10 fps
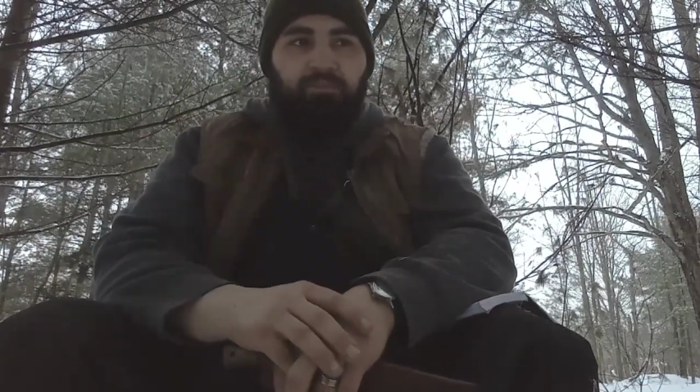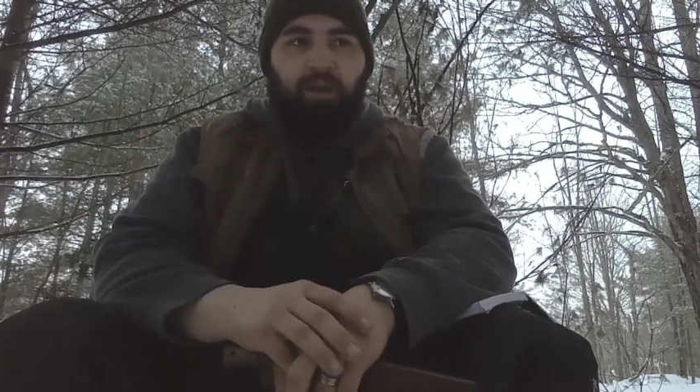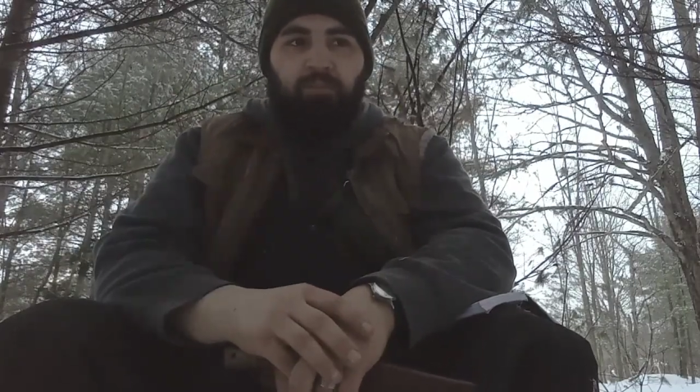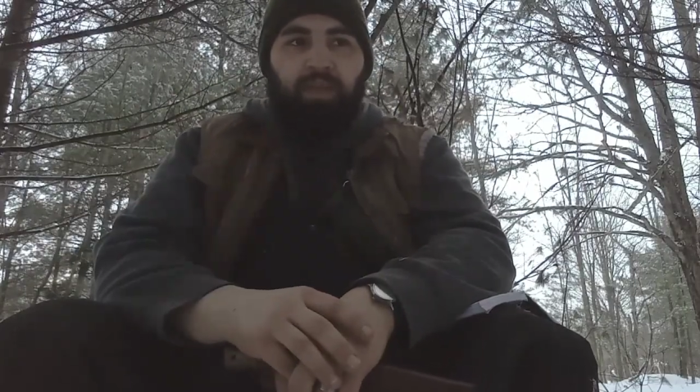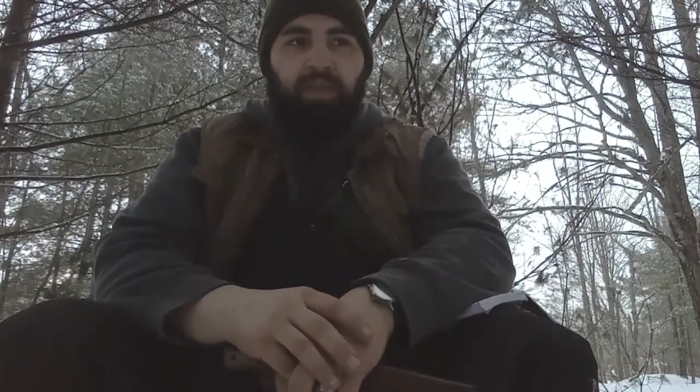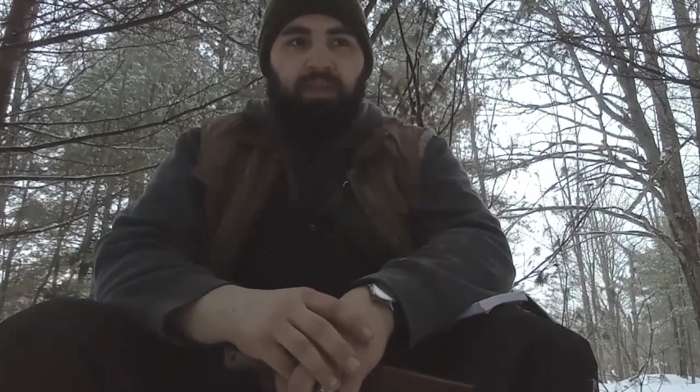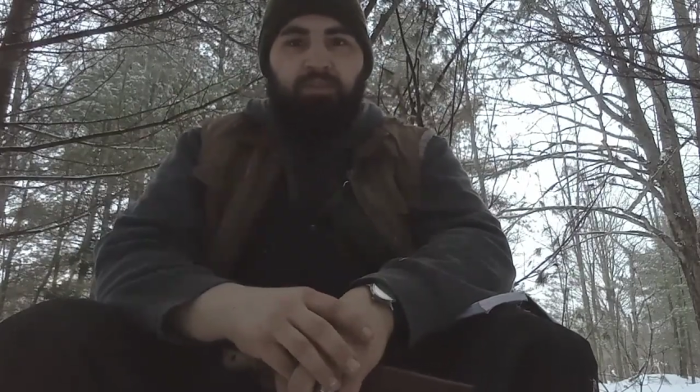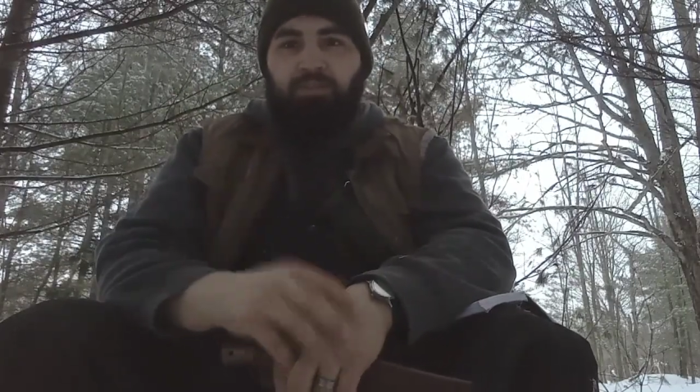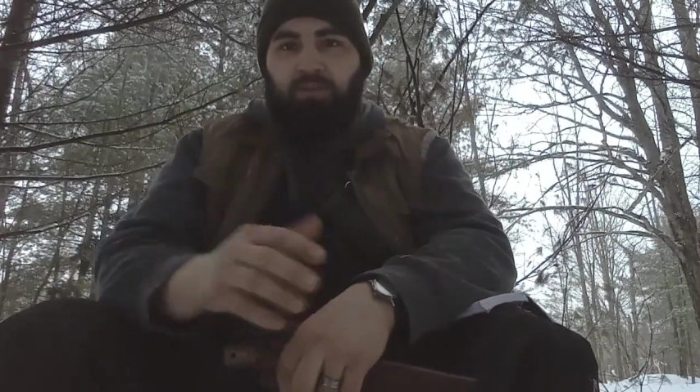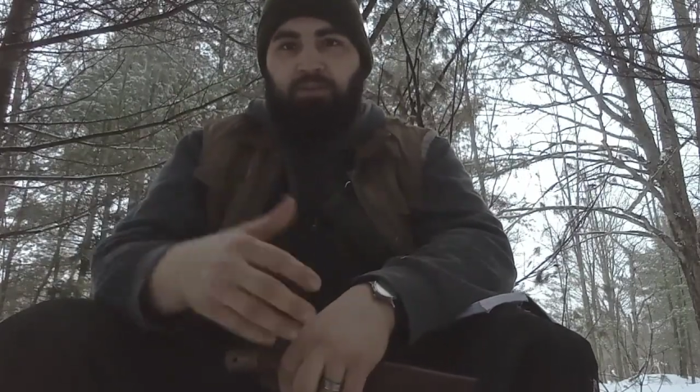fire making
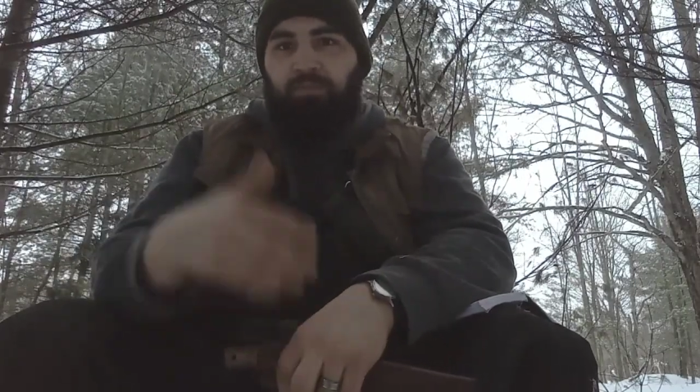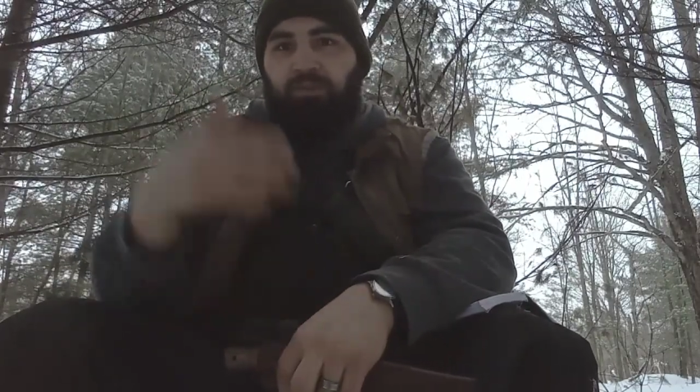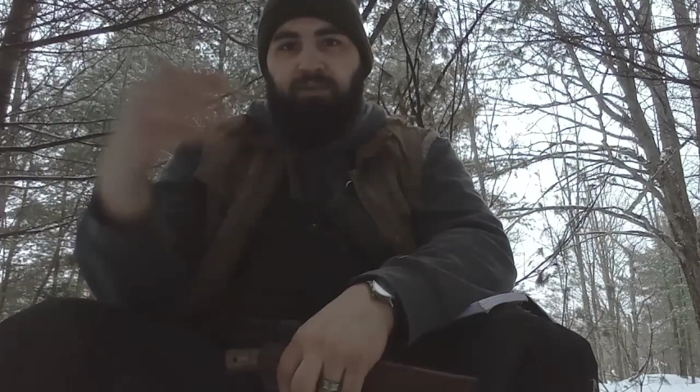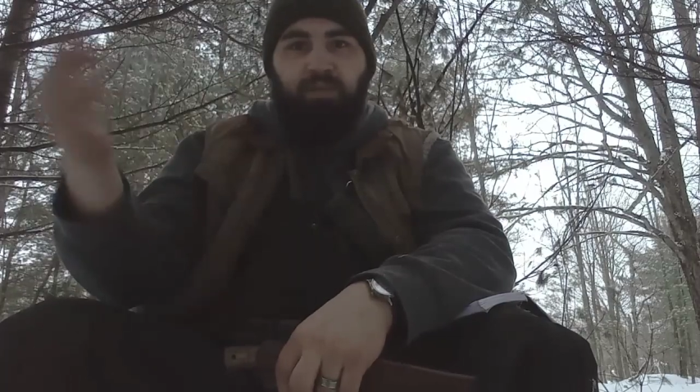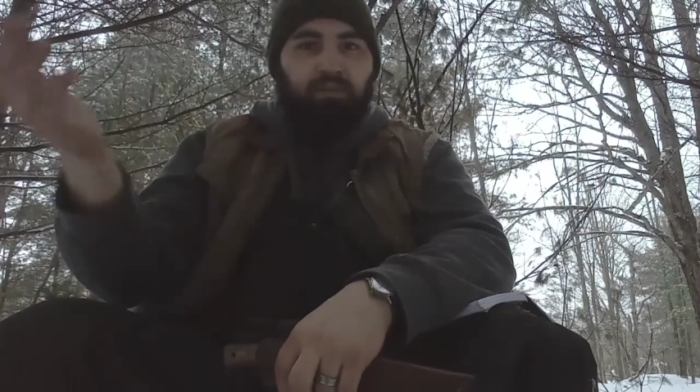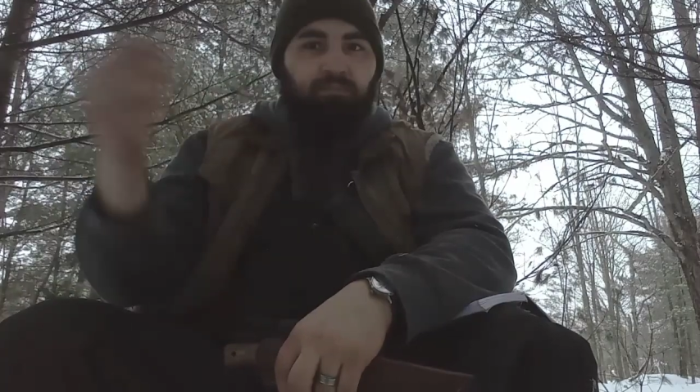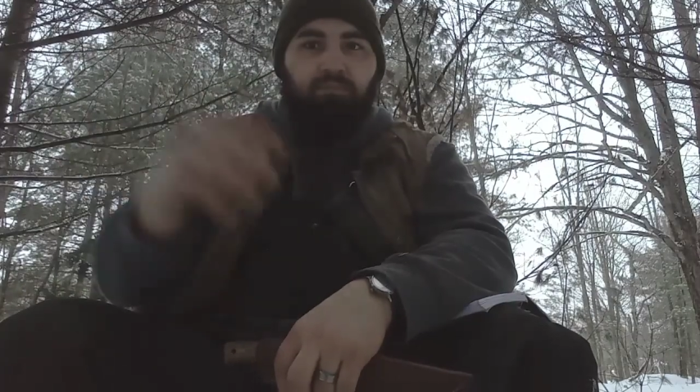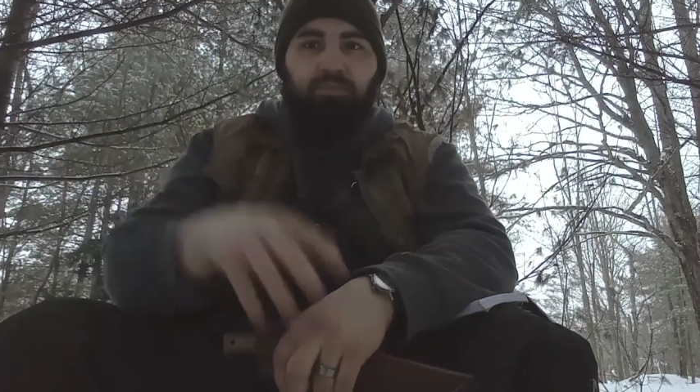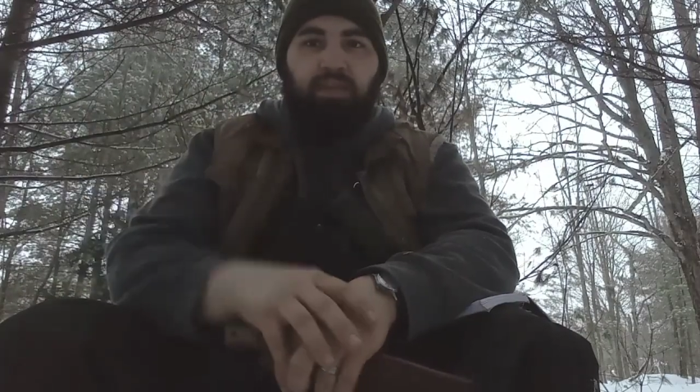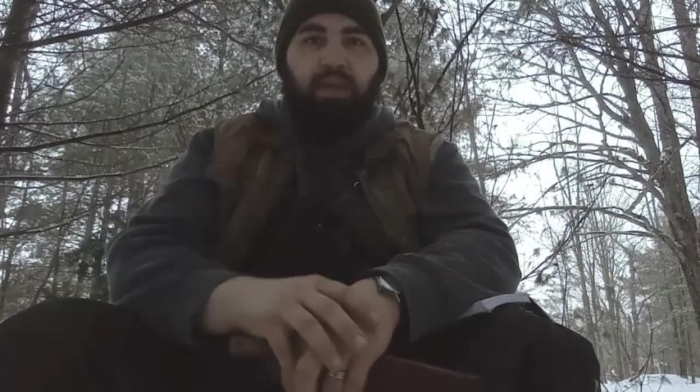to shelter building
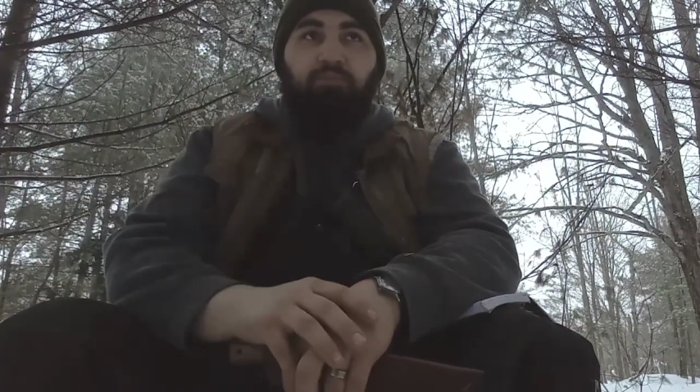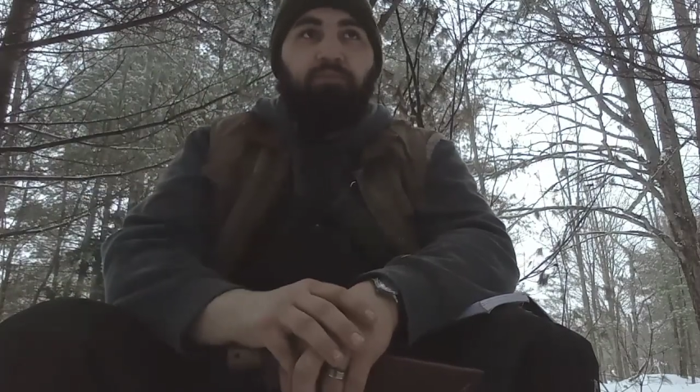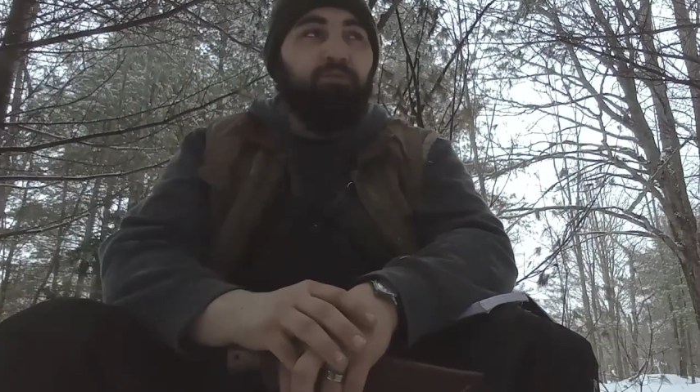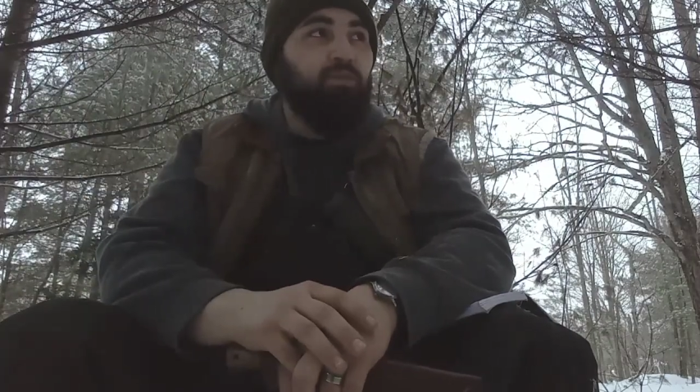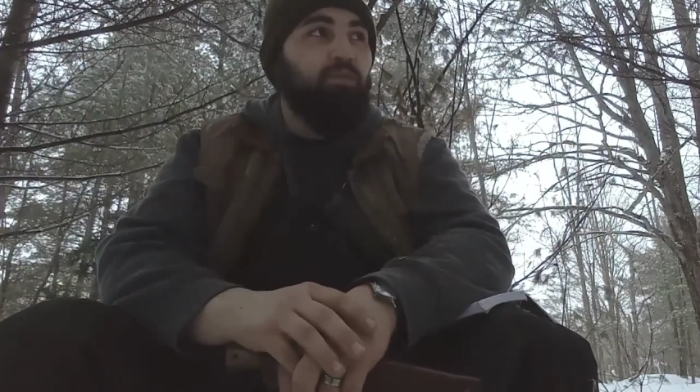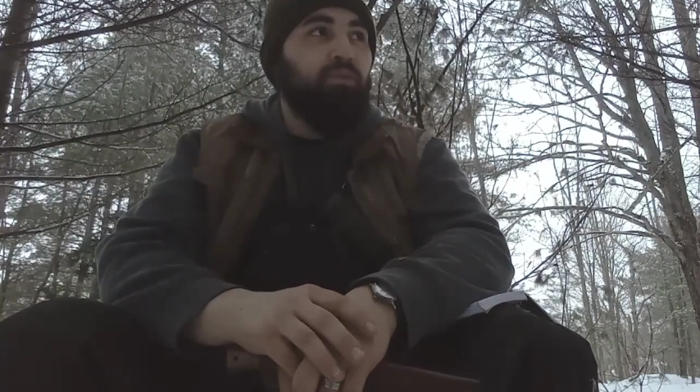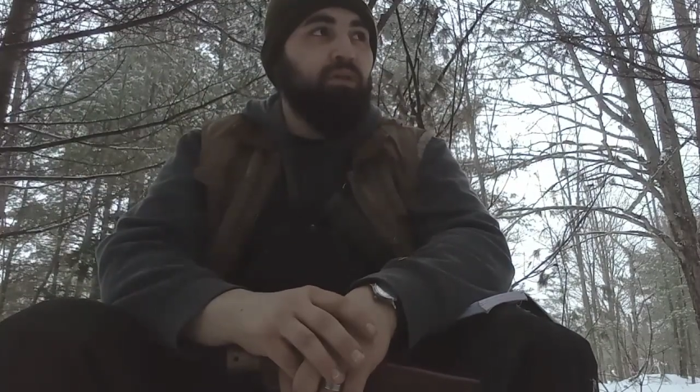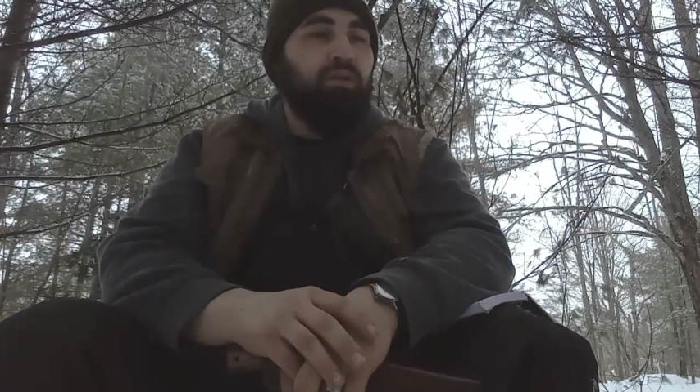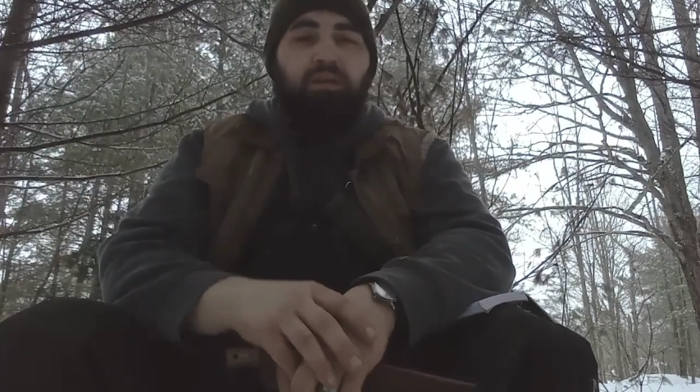to gathering food,